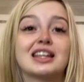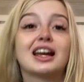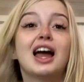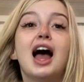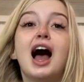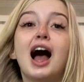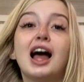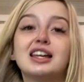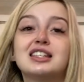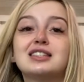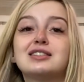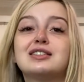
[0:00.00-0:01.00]
Like, I
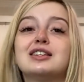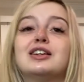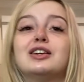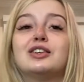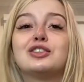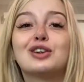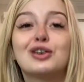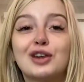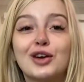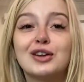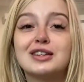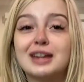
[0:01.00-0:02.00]
still don't
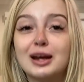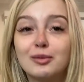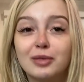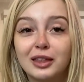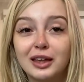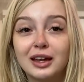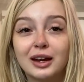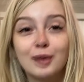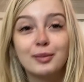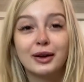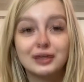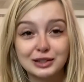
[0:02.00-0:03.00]
know a damn thing
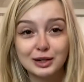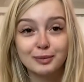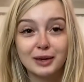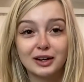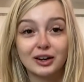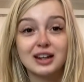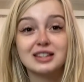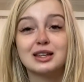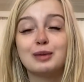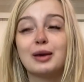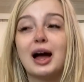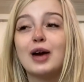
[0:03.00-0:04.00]
about dirt bike
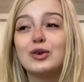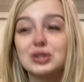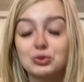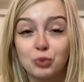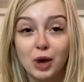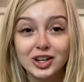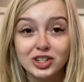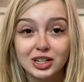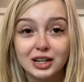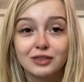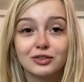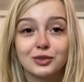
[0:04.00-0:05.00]
racing, but I was
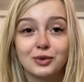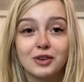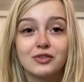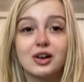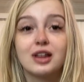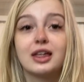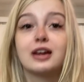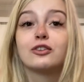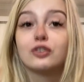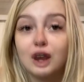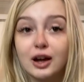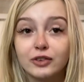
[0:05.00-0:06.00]
watching it for what felt like
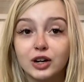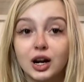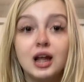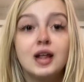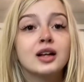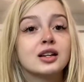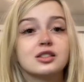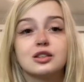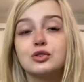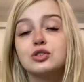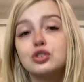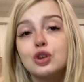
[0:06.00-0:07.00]
forever because there
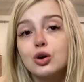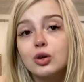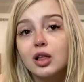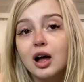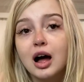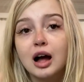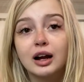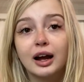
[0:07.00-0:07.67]
was no clock.